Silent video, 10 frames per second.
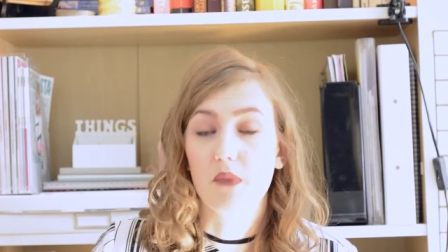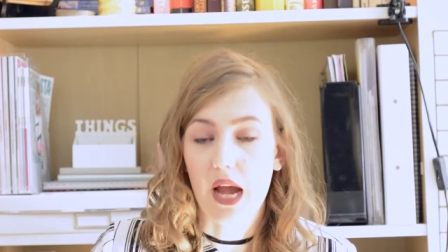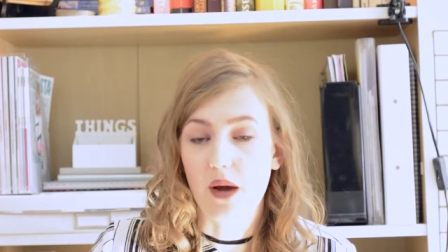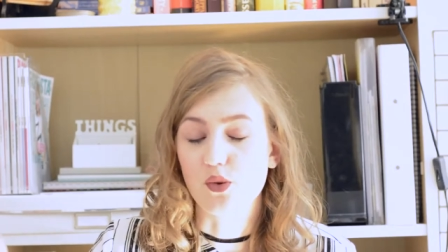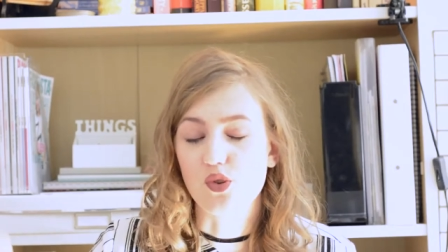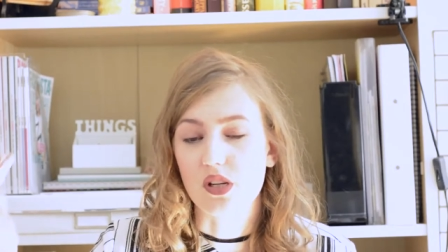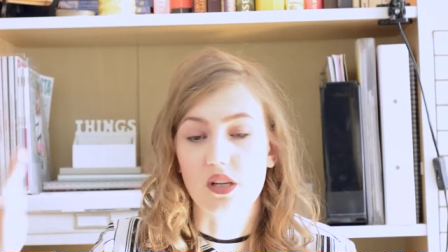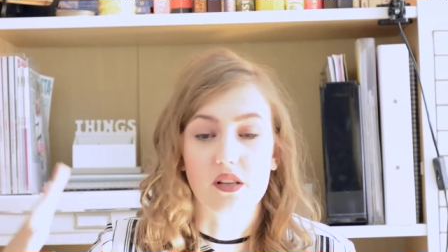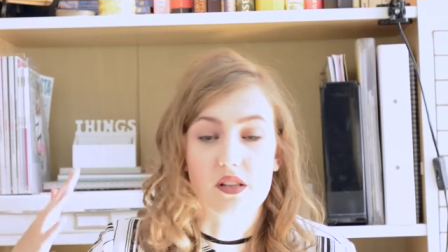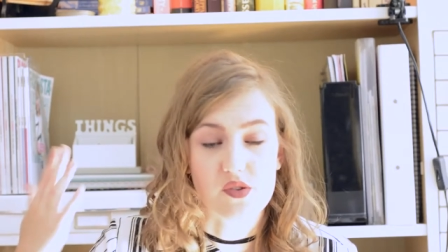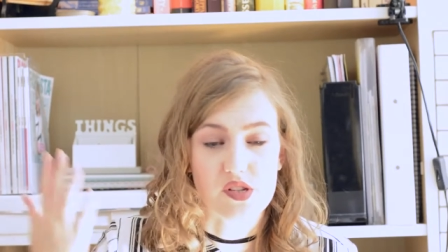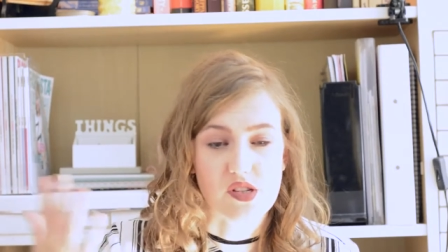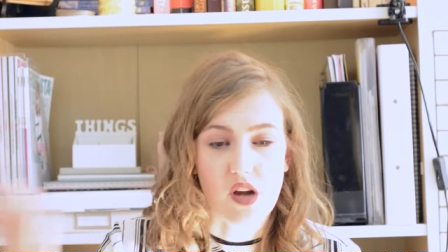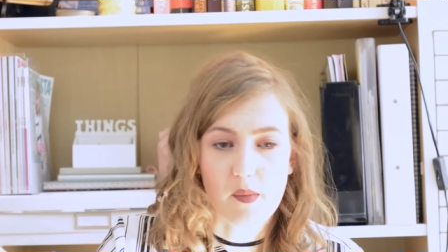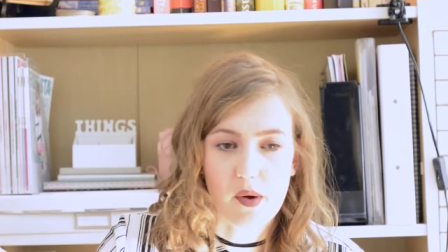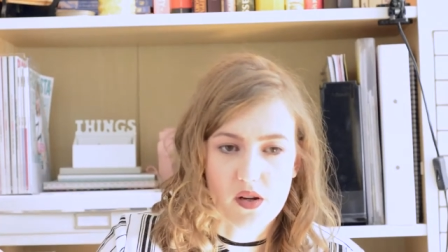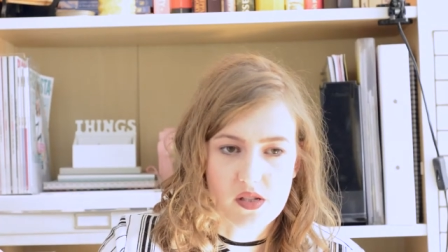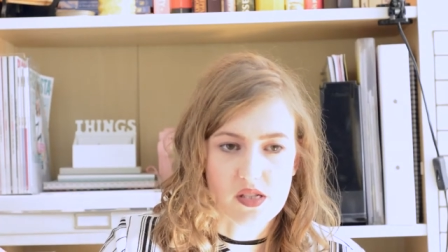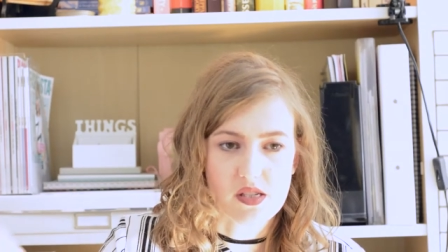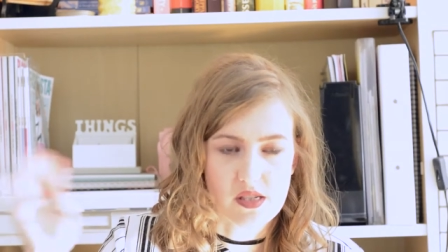out and there's a
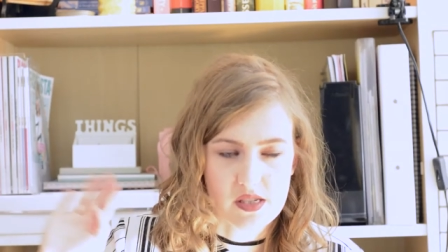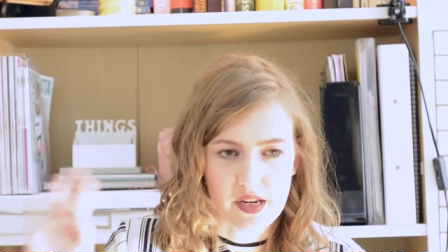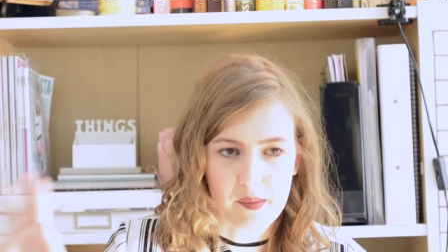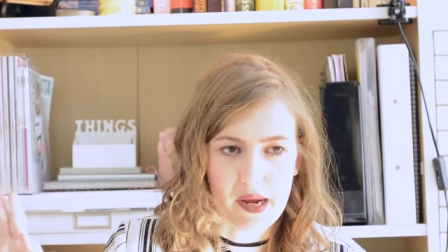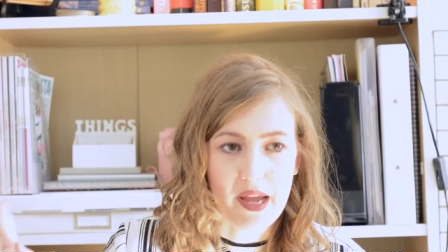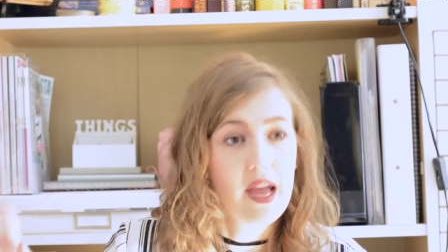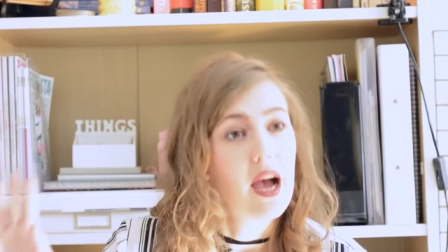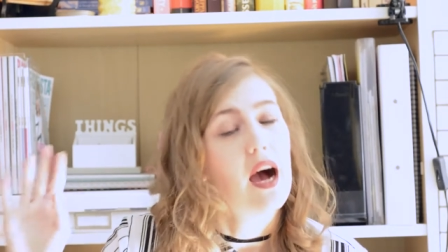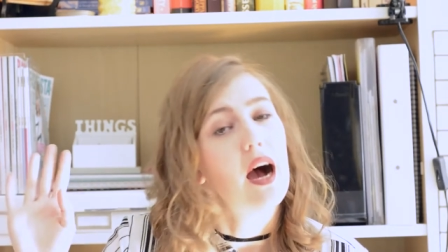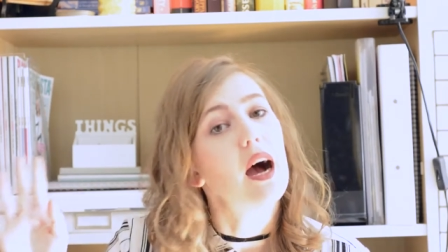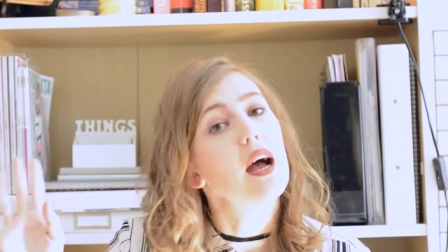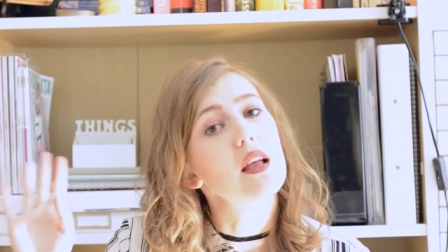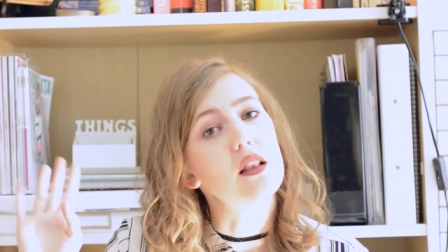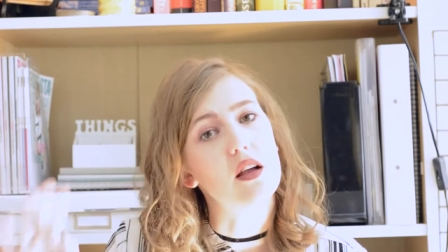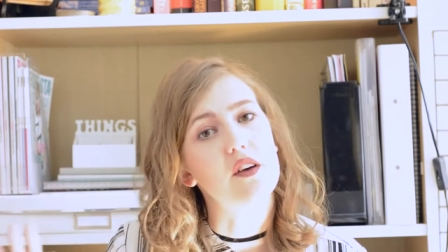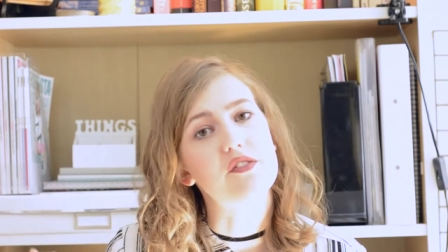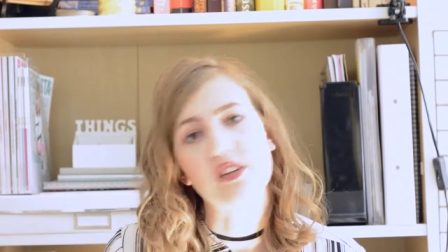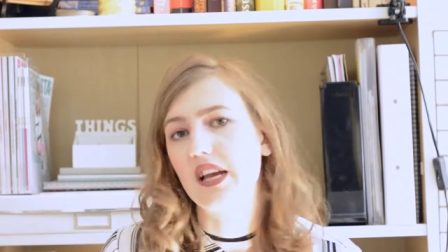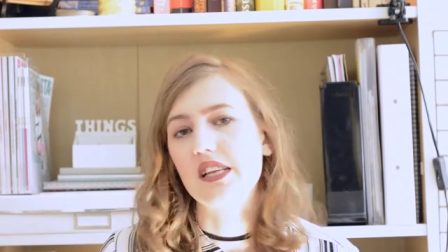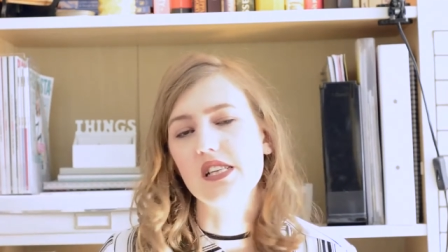Starbucks nearby. I love to
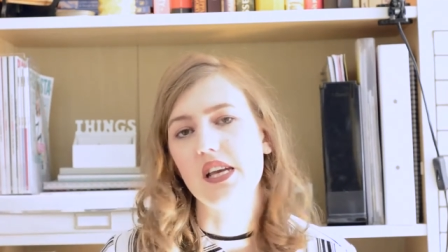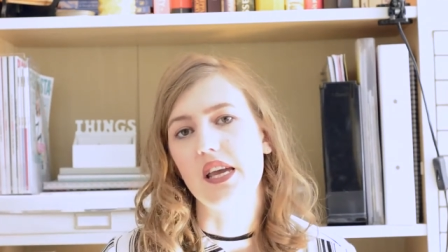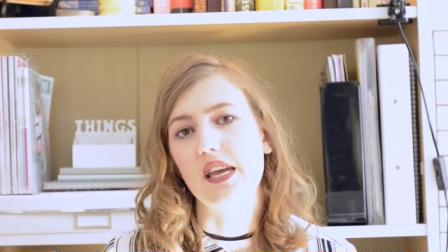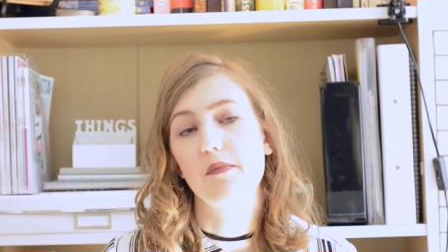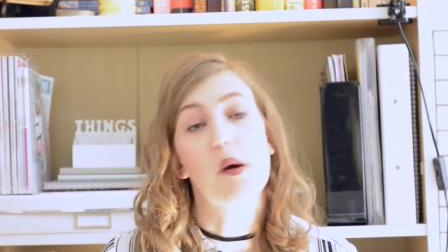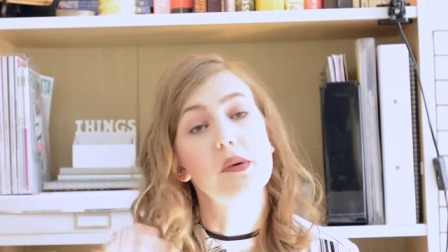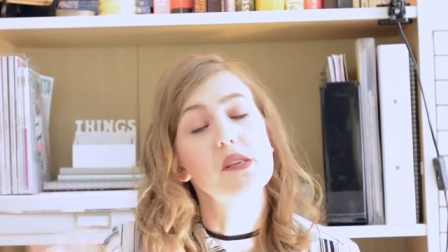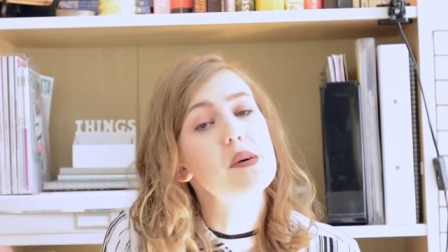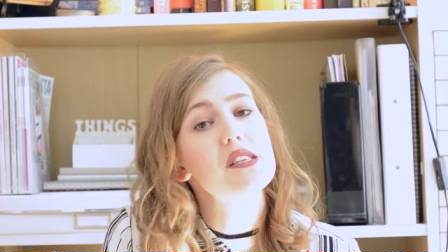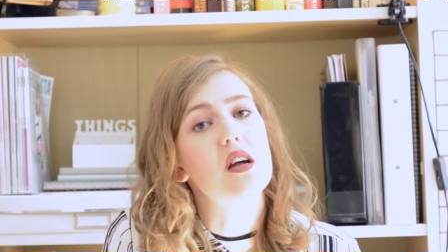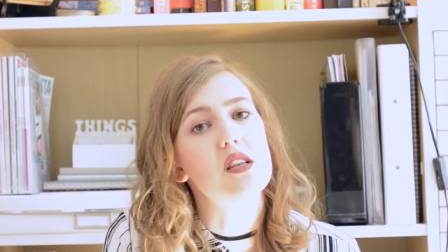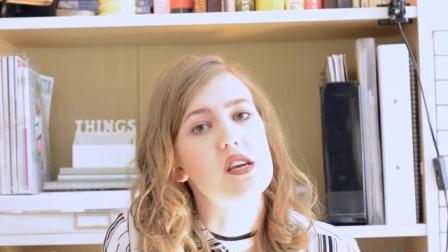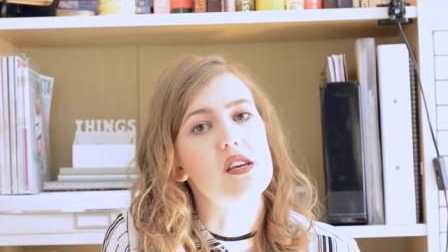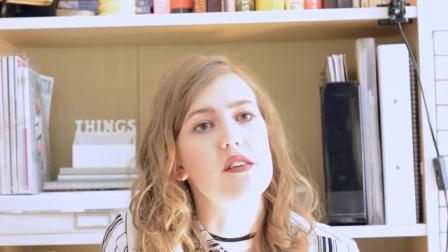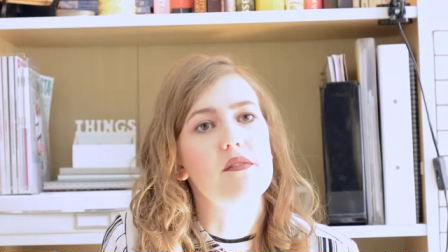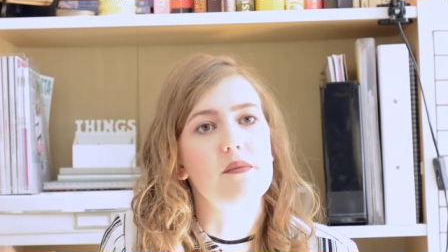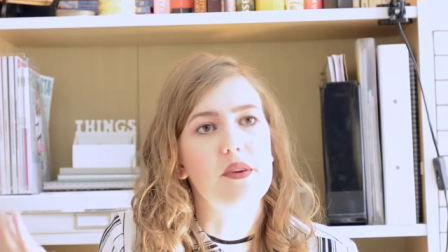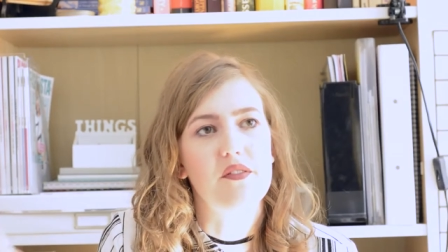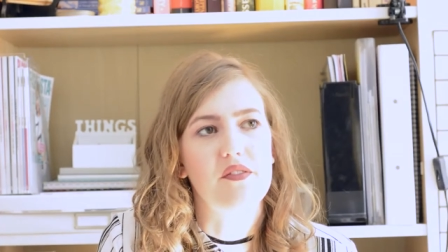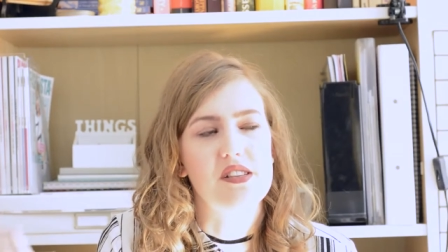get a pumpkin spice latte
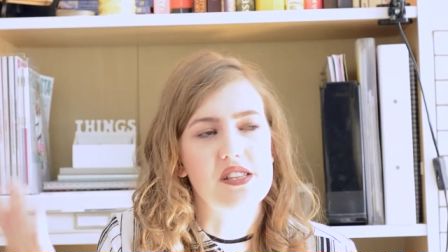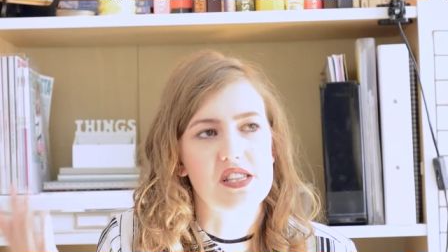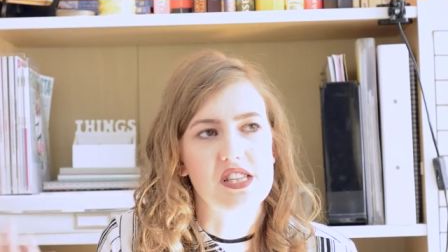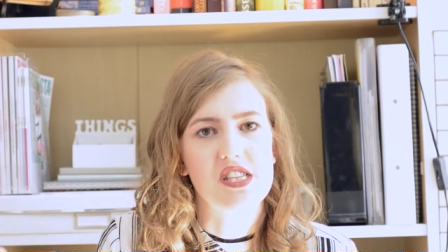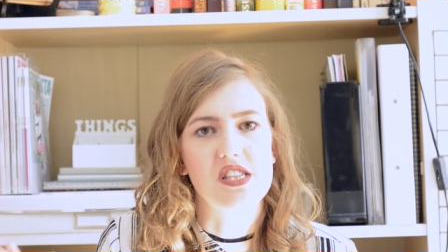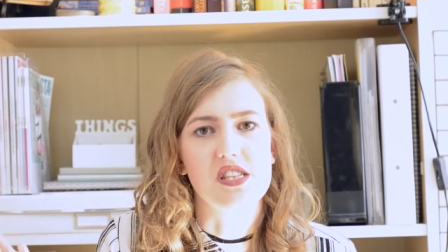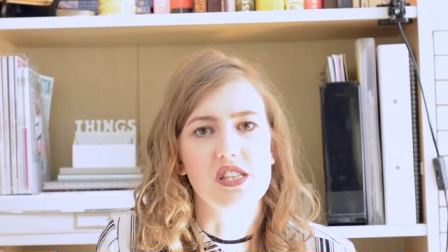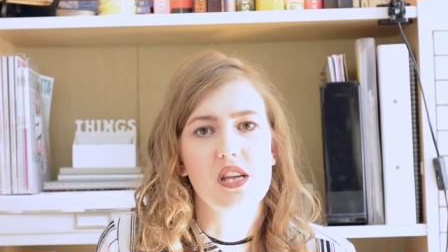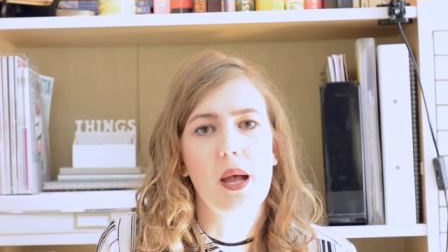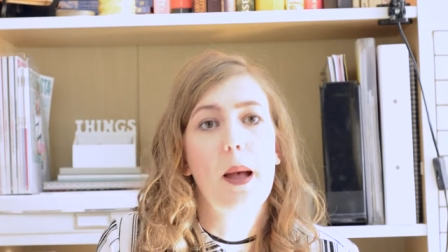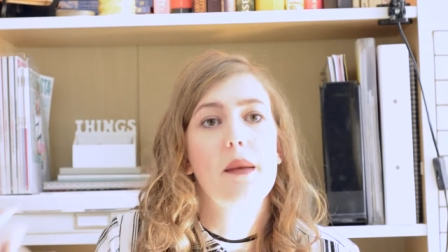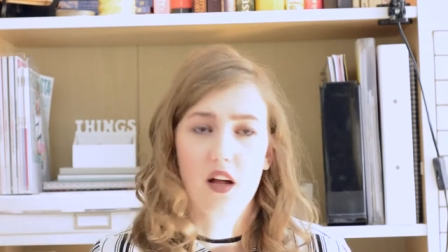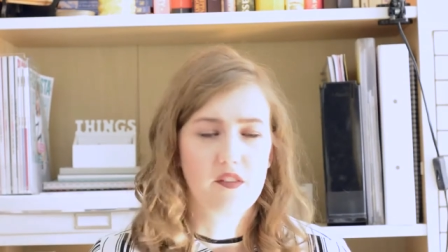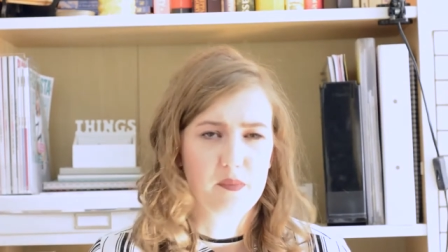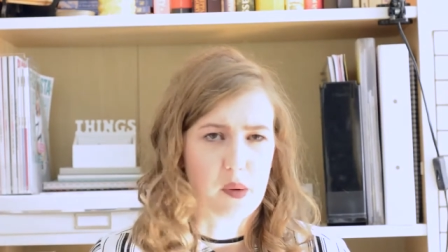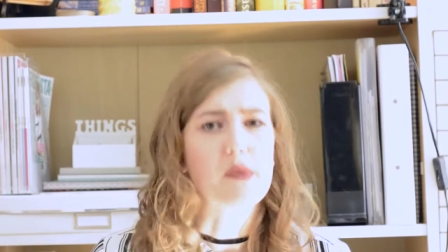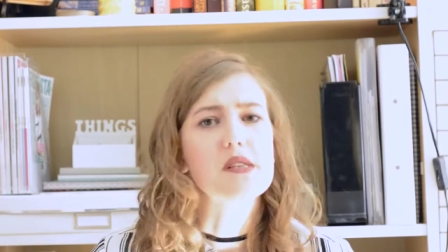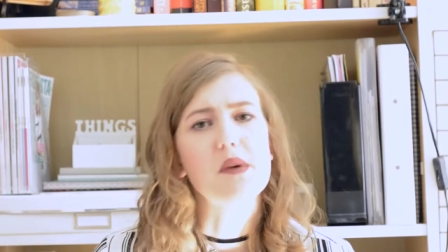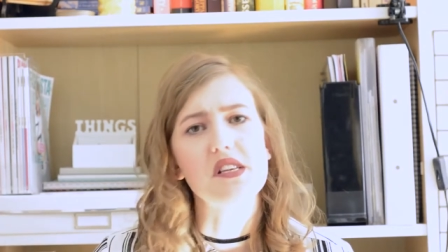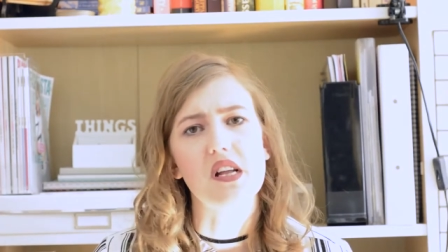if it's the season. Love pumpkin
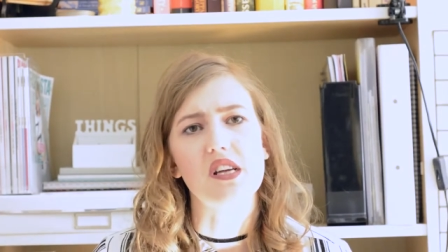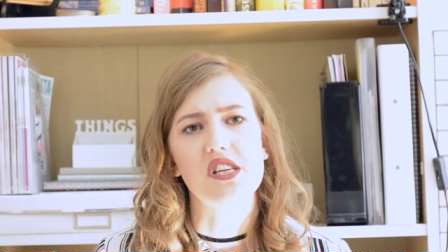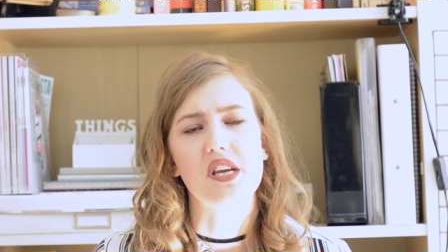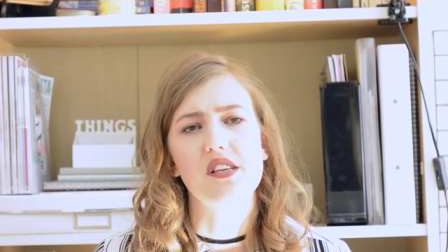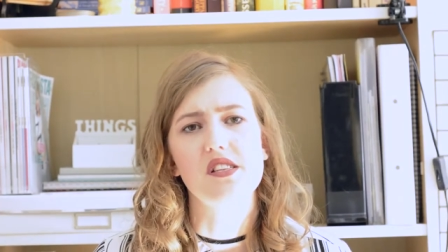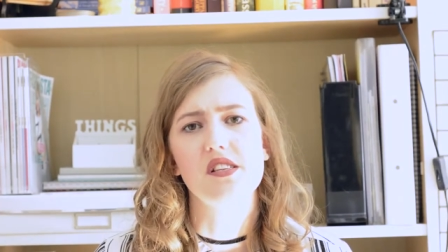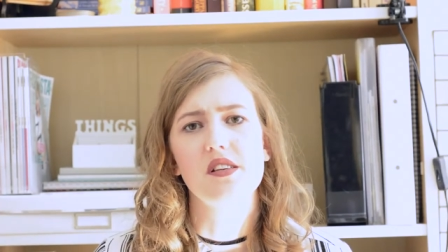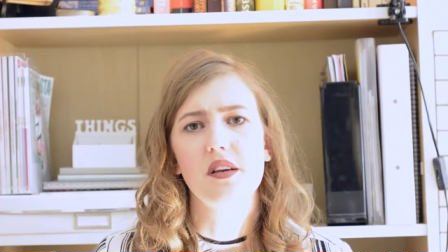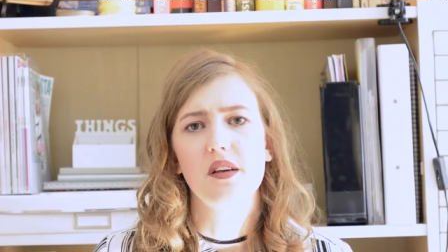spice lattes.